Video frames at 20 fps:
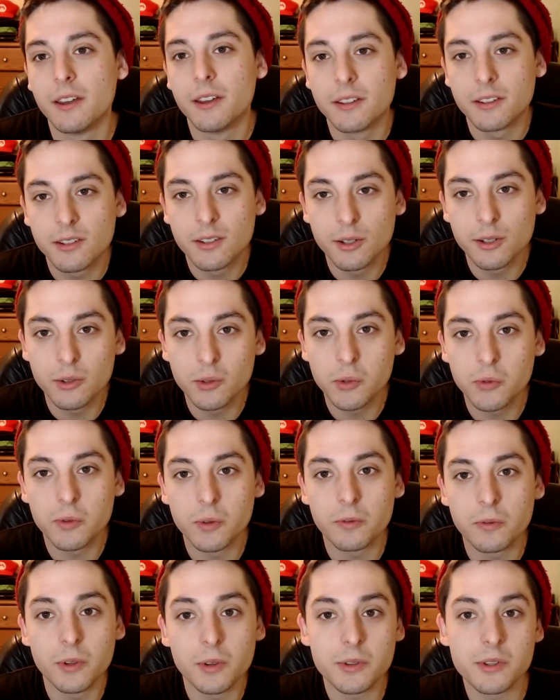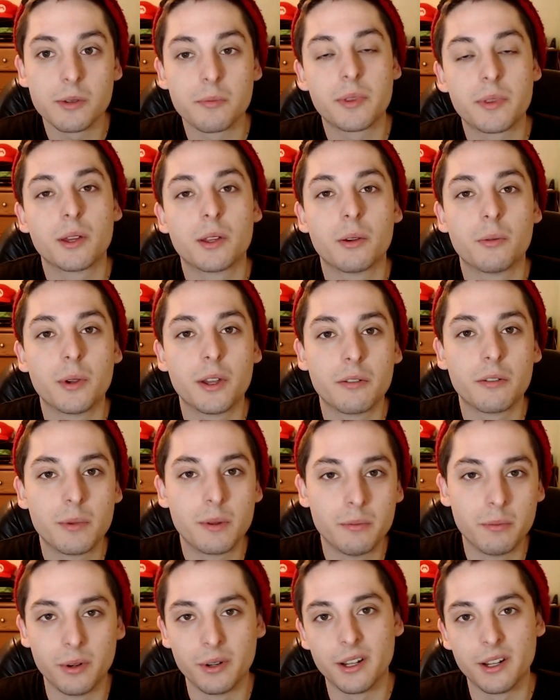to fulfill something that we have
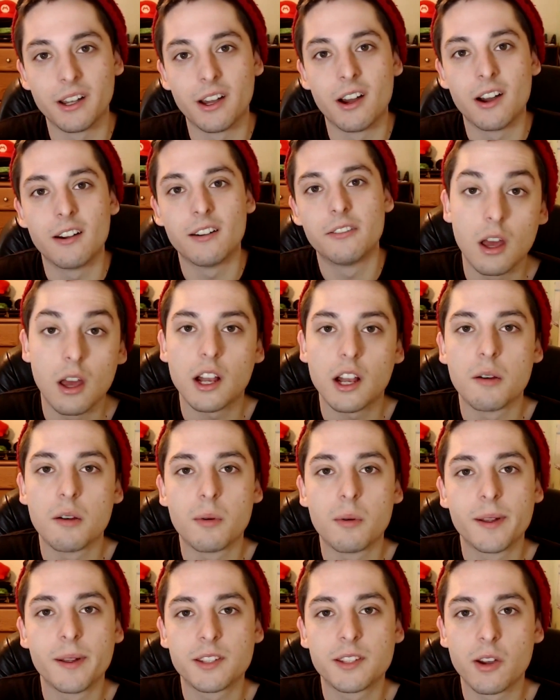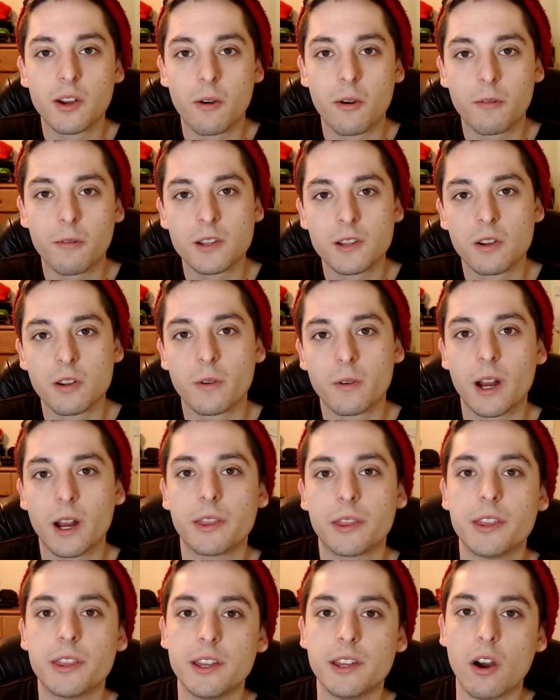been putting off. A couple months ago, our friends over
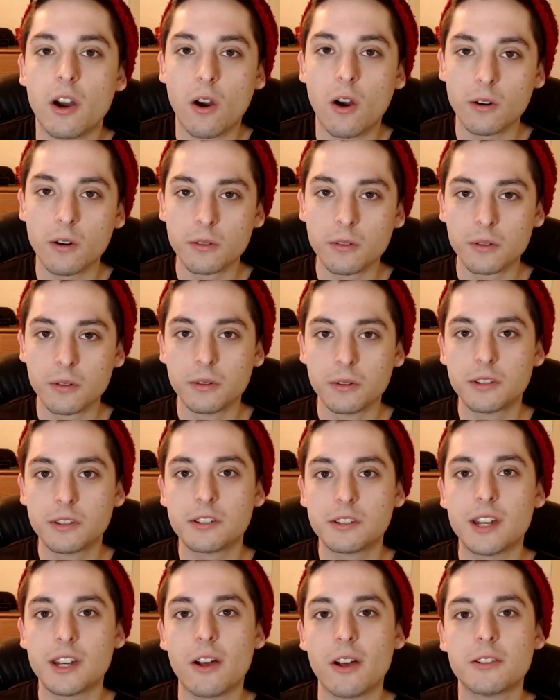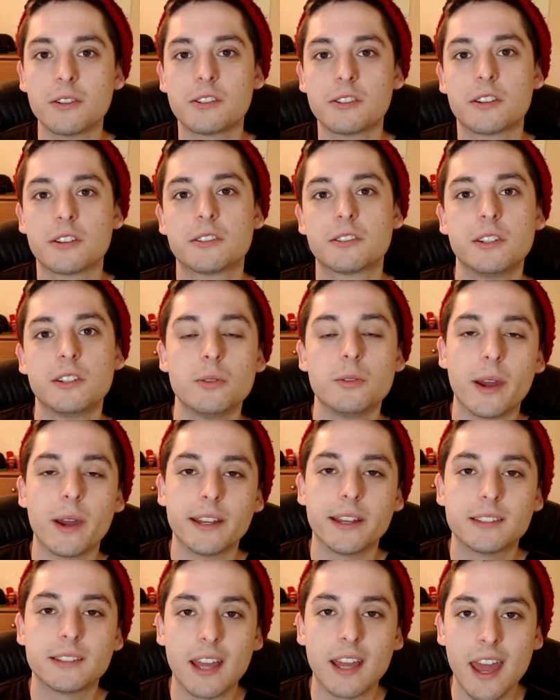at the Arnolds challenged us to do
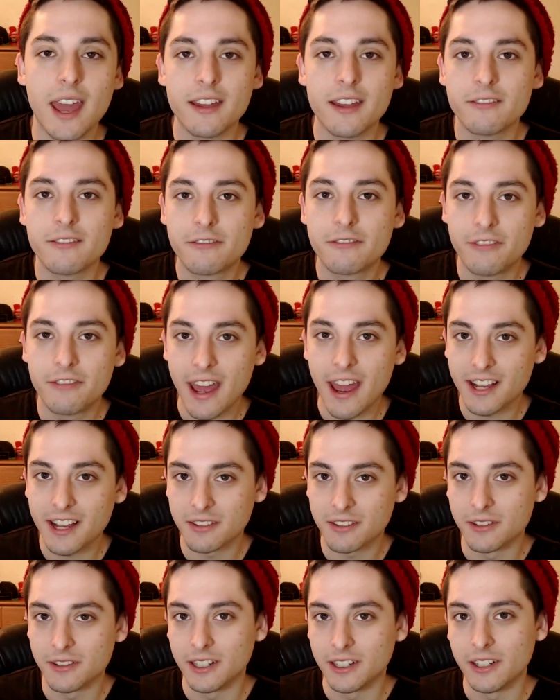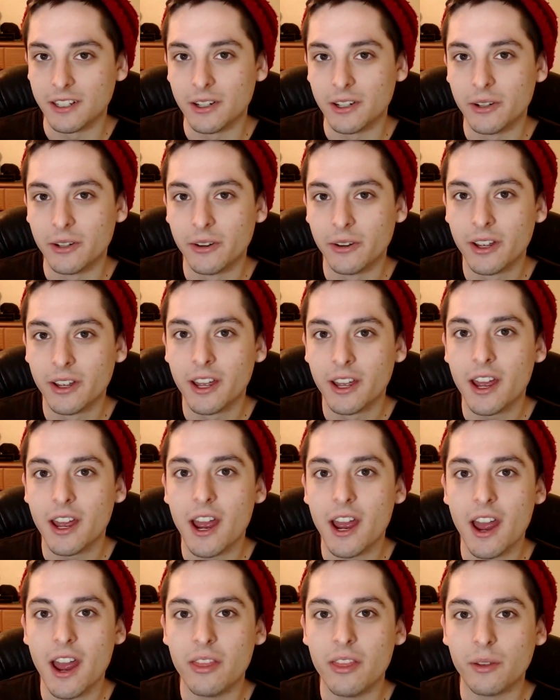a 10 facts video,
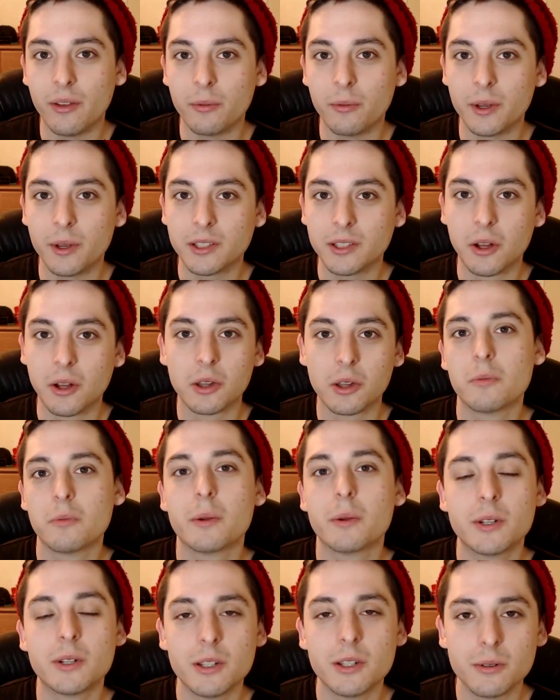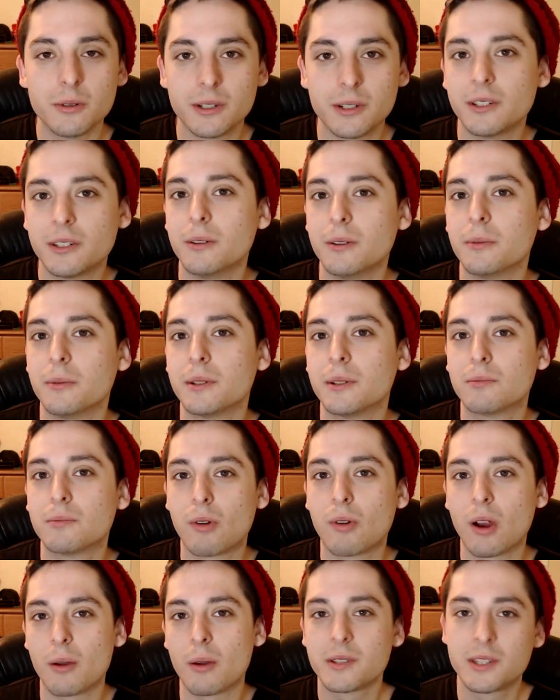and then we told them we would do it, and we
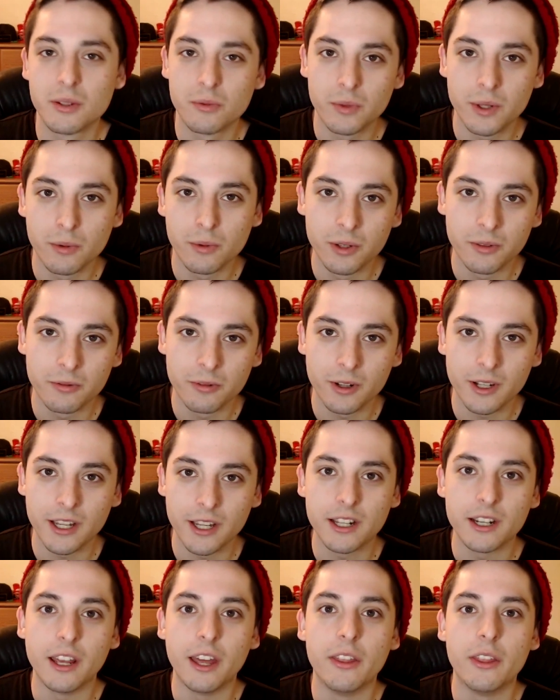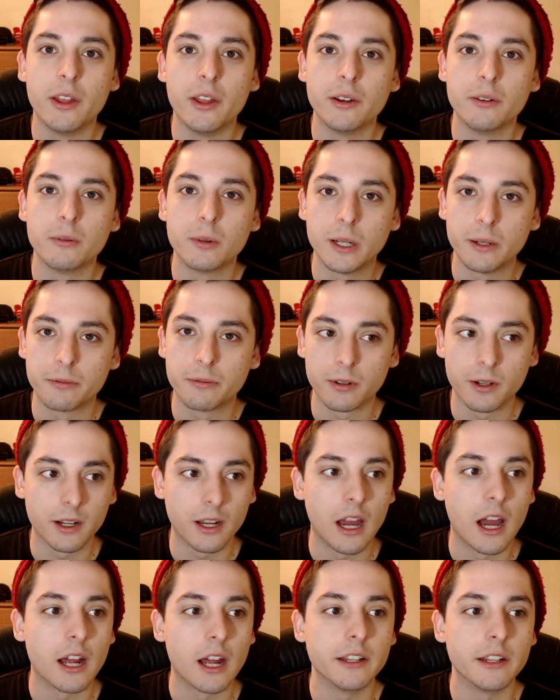promised them we wouldn't forget, and then we
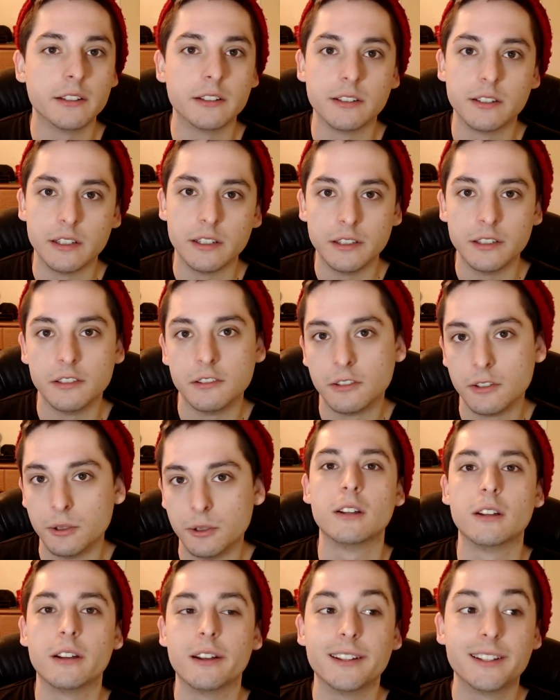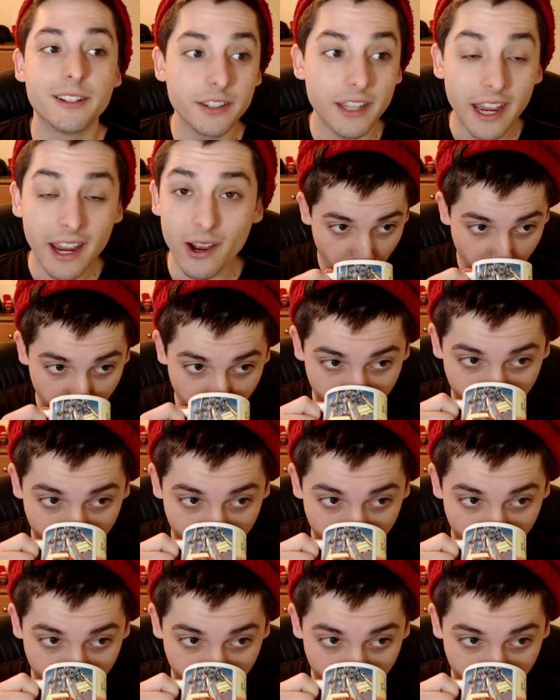forgot and didn't do it. Until now!